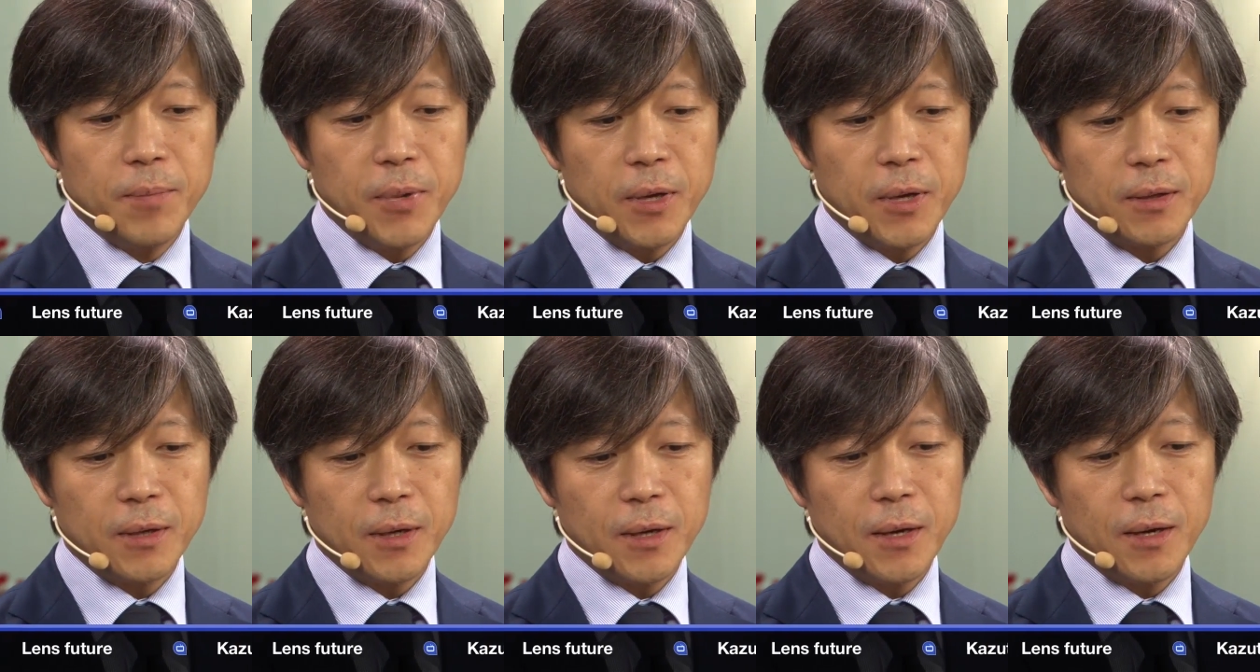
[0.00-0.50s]

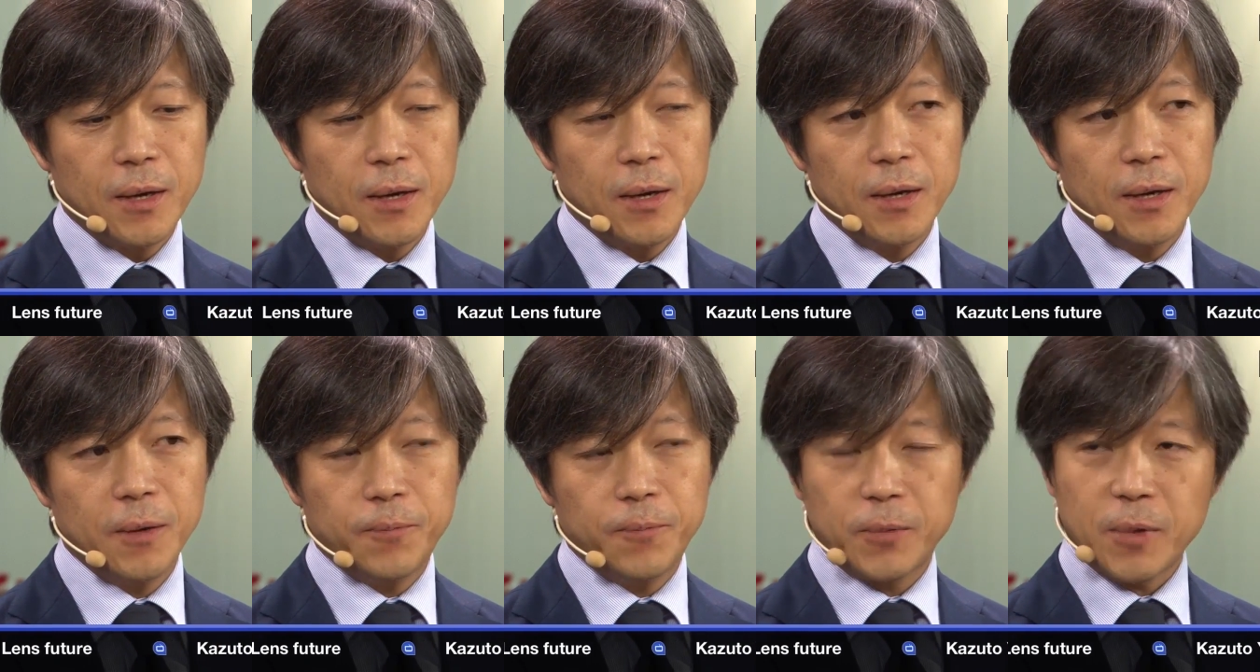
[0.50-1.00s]
But
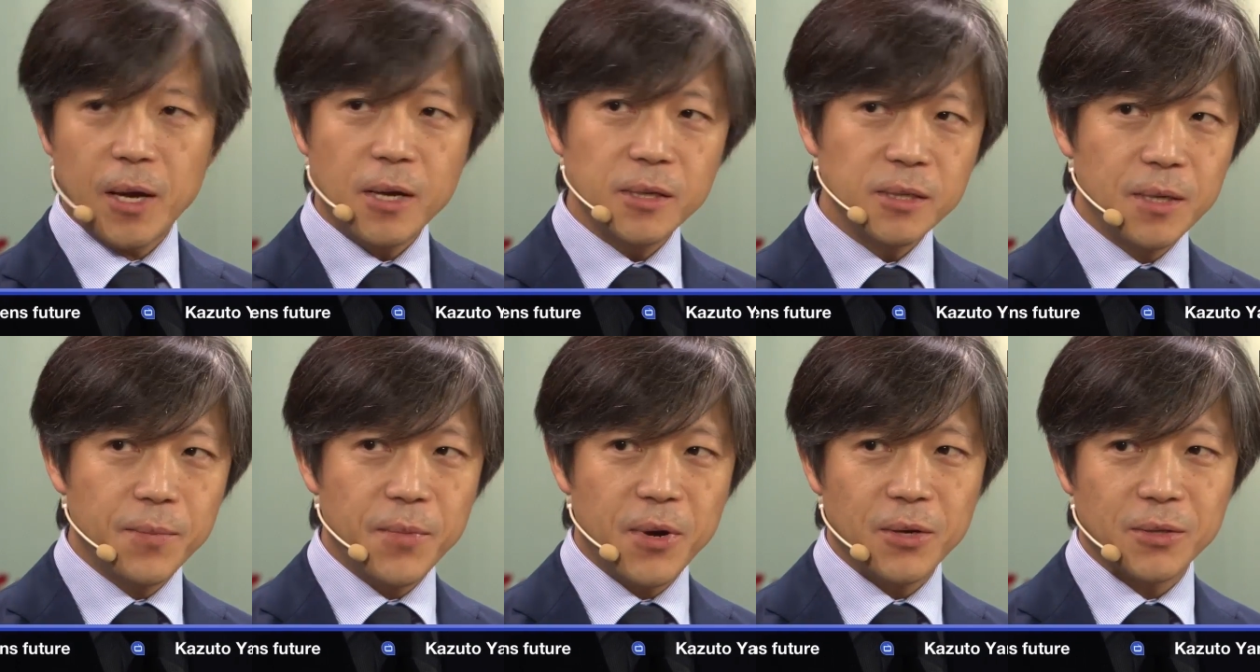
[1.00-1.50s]
if
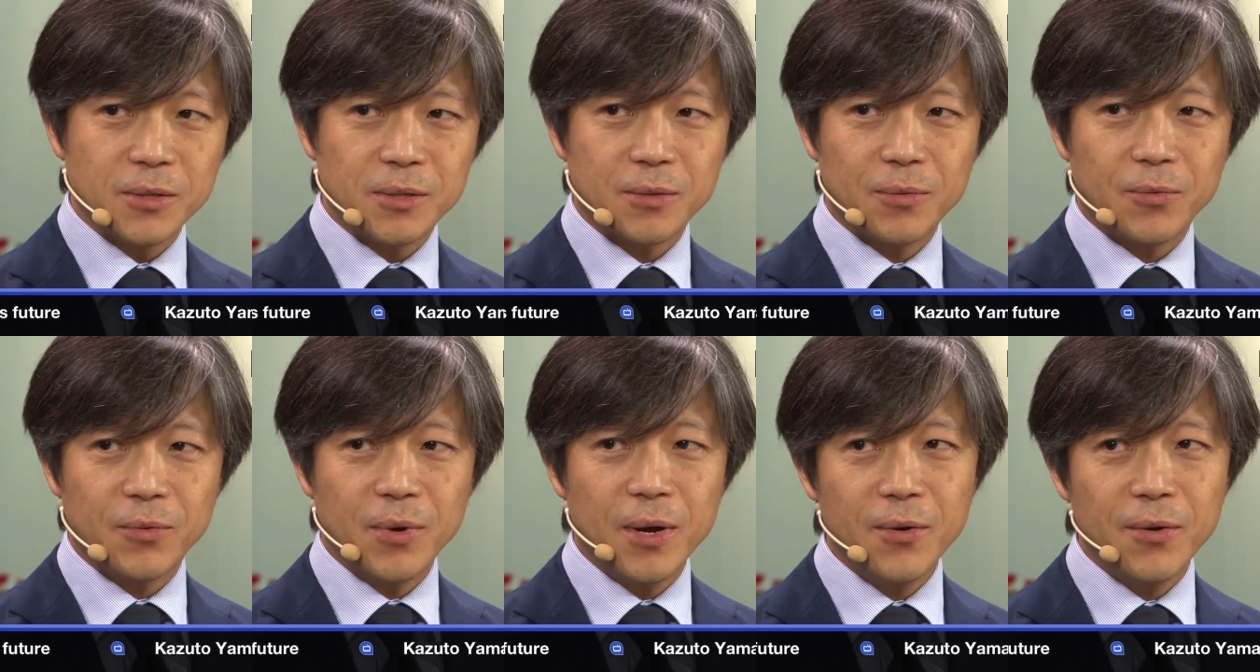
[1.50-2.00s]

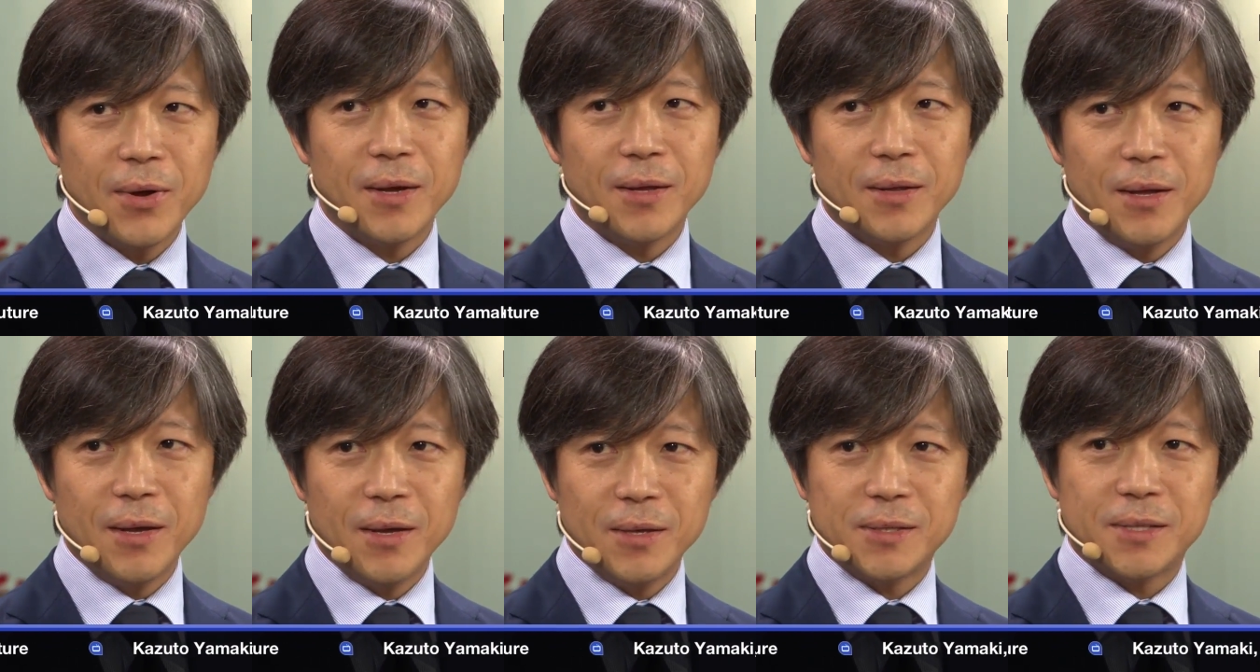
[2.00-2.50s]
customers really
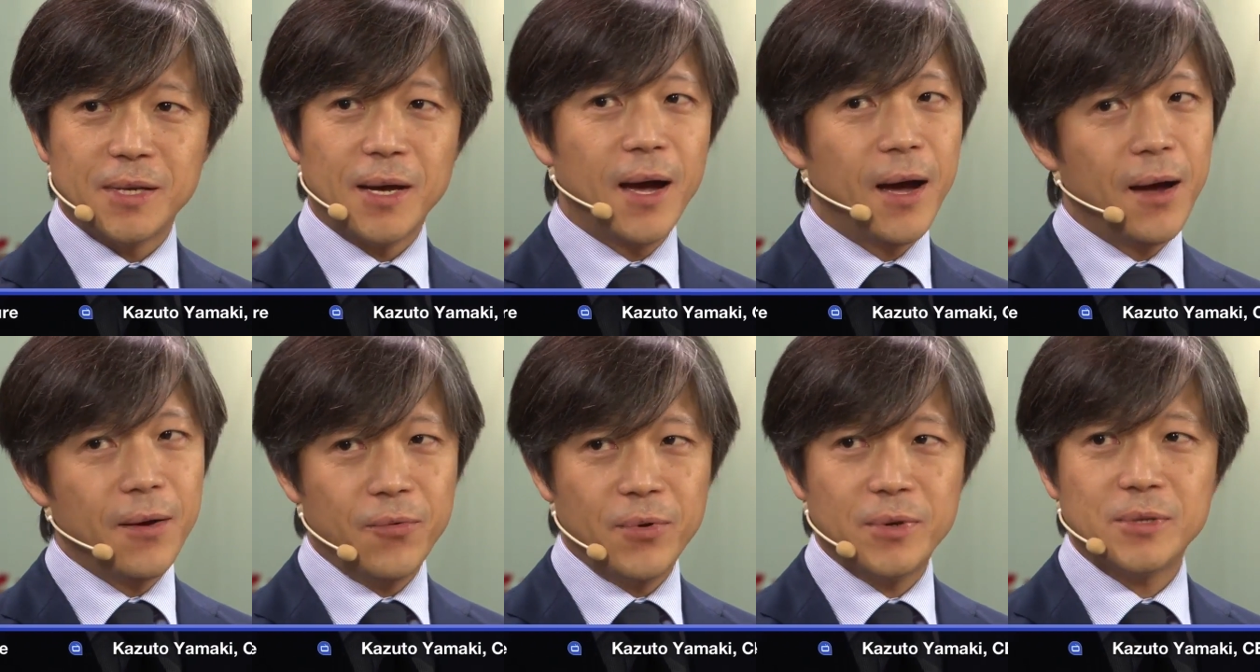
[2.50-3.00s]
need the
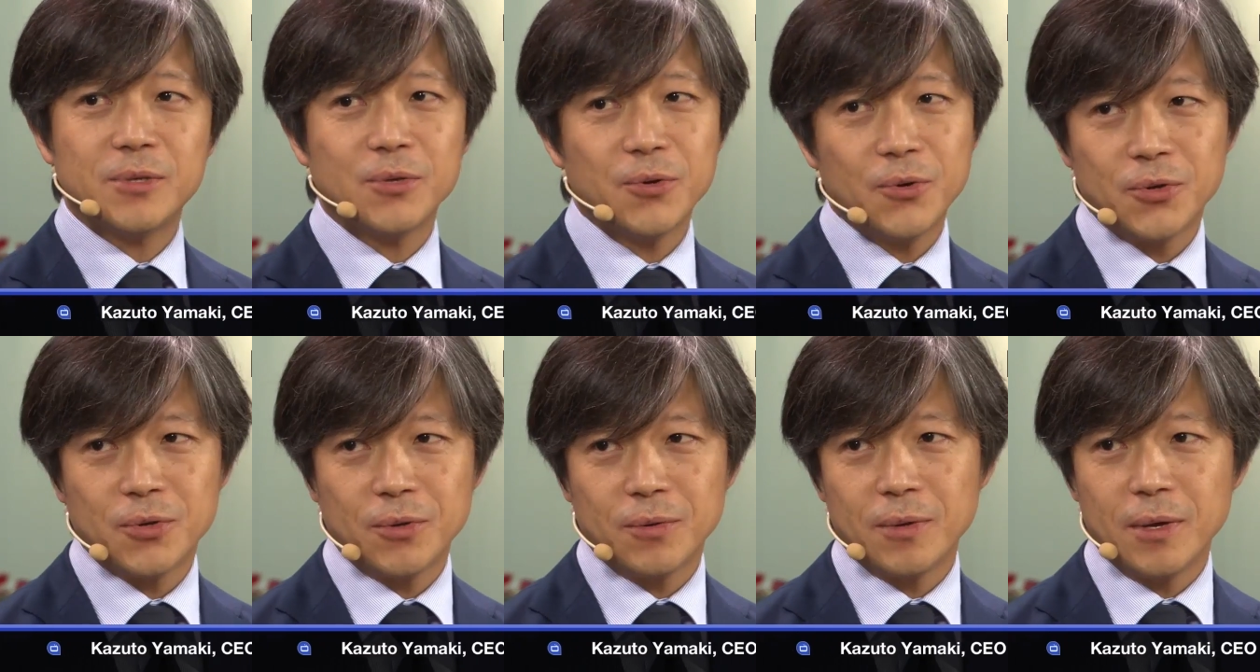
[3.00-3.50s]

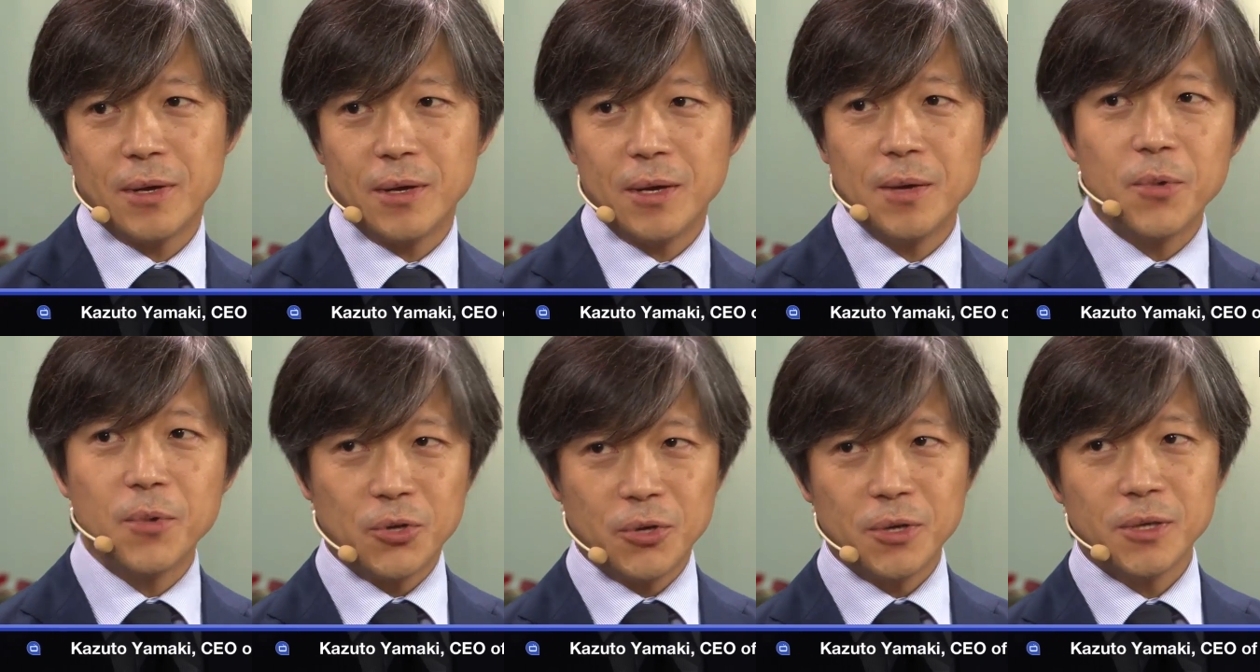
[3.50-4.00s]
high-resolution
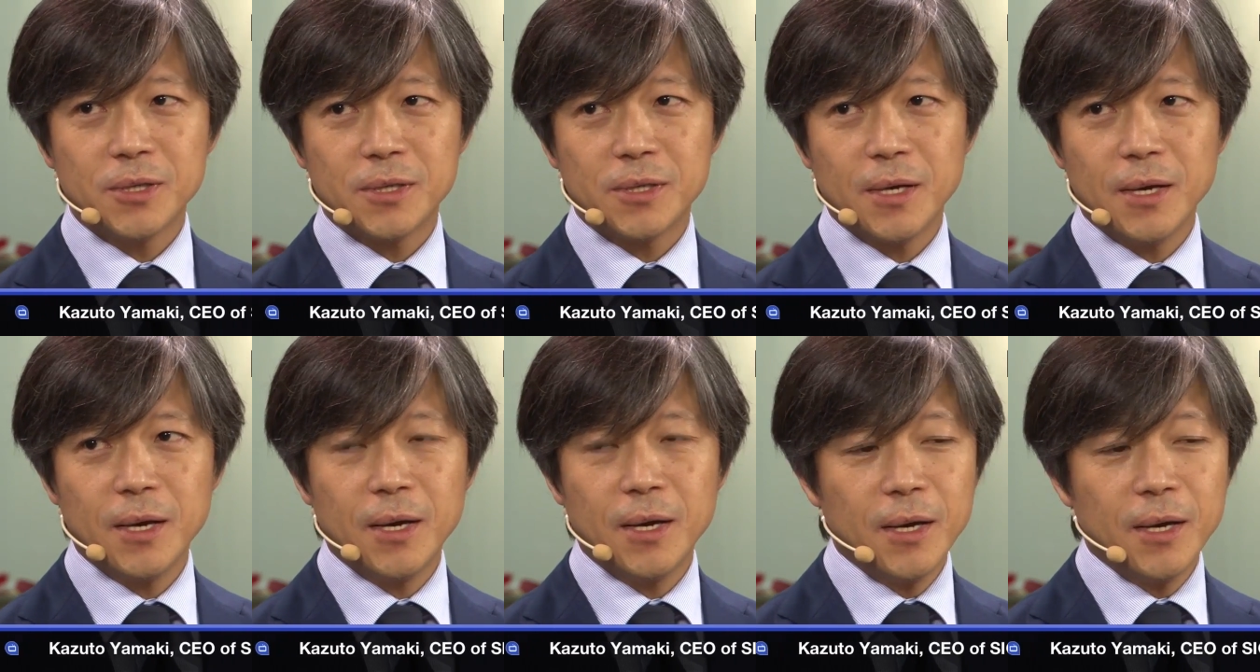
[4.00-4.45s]
images,